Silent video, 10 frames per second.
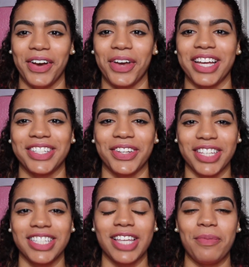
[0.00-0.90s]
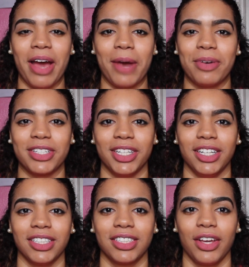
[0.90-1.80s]
Okay, so this is how my eyebrows
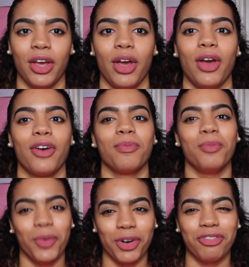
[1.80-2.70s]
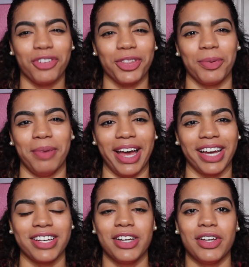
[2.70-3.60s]
looked more further
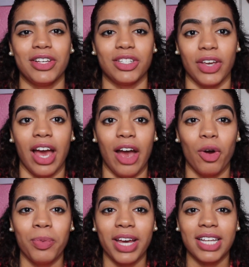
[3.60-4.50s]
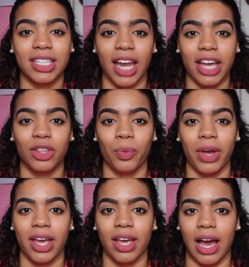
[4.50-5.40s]
back. So yeah, I hope you guys like the
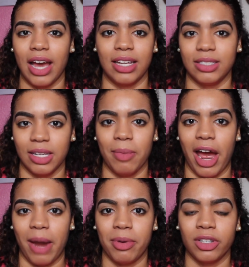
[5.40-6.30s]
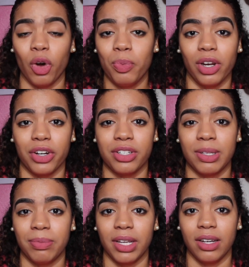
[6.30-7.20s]
way I did my eyebrows. I hope you learned
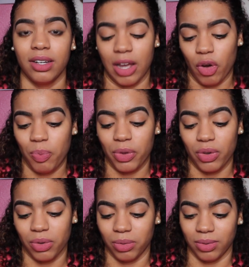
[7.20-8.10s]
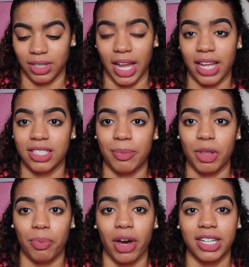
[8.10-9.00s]
something. I hope you like some of
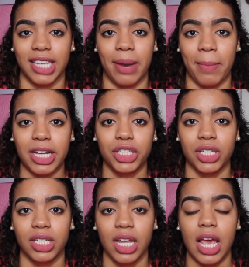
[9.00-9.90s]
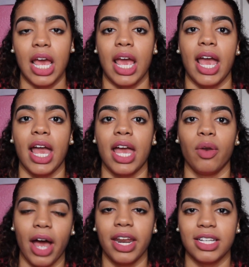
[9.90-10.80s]
the products that I mentioned.
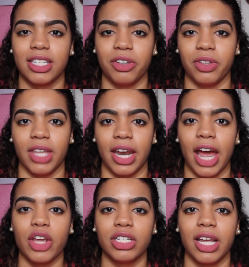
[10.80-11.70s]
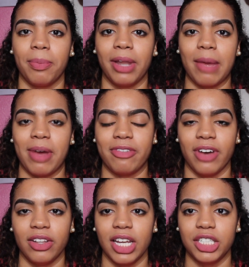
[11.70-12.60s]
And I didn't tell you that I usually apply my
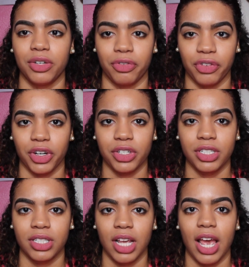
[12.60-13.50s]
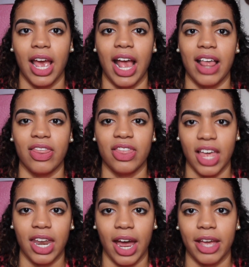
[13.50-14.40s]
foundation first and
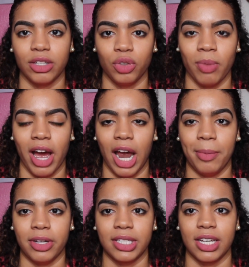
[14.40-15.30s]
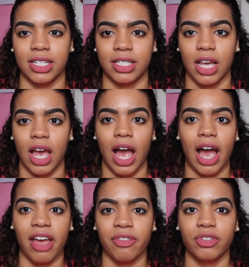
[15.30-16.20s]
then I do my eyebrows, because
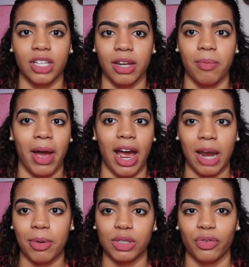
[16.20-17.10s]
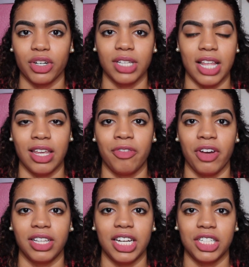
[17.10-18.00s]
I've done my eyebrows first and then
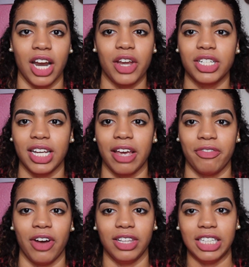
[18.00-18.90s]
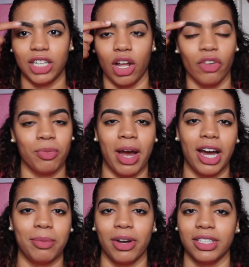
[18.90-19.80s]
foundation. I usually get foundation all over my
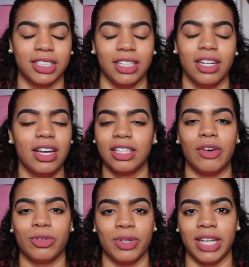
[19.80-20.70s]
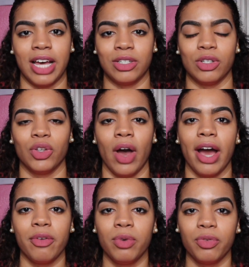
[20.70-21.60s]
eyebrows, and that was always a hassle. So
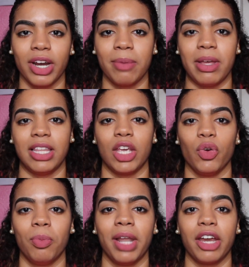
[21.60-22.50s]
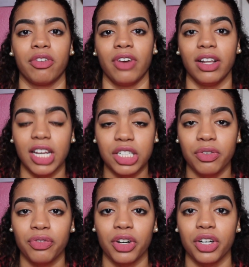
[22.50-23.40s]
I would recommend that you apply your
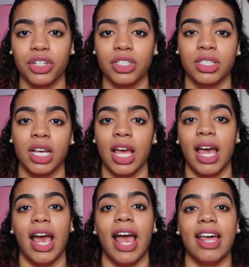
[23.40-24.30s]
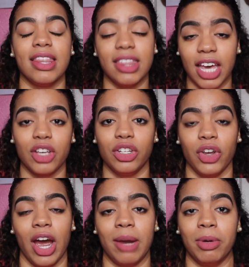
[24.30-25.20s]
foundation first and then you do
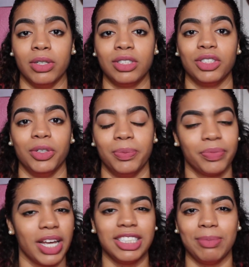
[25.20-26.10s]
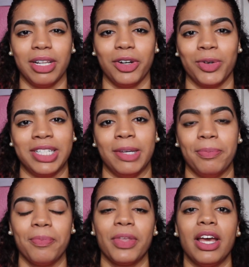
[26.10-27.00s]
your eyebrows. So that's just my little quick tip.
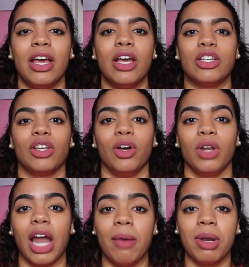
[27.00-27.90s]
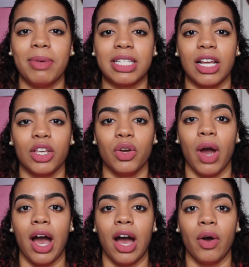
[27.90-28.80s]
So now I'm going to be telling you
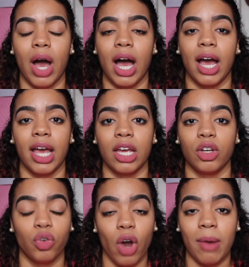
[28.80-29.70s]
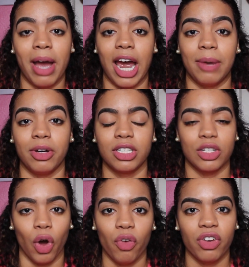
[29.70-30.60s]
how I grew out my eyebrows,
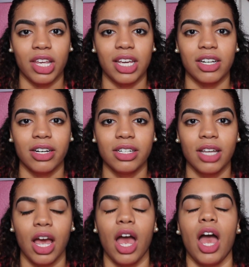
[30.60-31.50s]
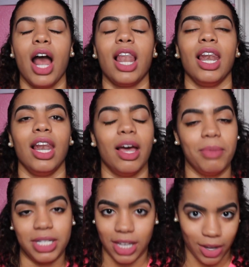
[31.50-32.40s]
because over the years, let
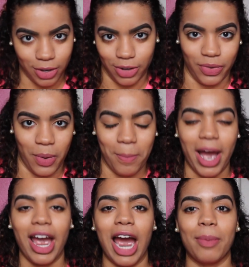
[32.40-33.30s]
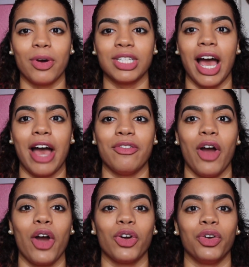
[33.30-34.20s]
me tell you, my eyebrows have
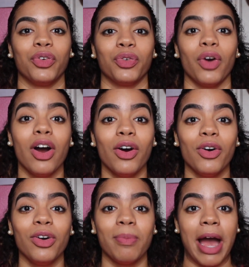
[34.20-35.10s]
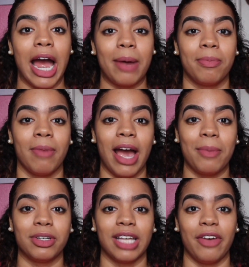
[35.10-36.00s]
grown, my
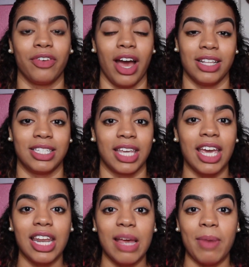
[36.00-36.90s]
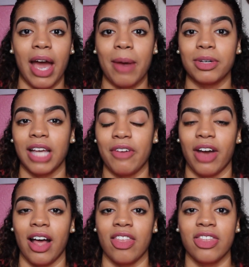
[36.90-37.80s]
eyebrows have got skinny, my eyebrows have
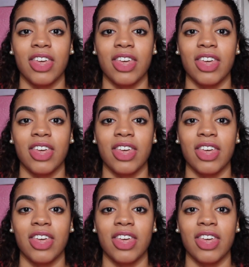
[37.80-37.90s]
gotten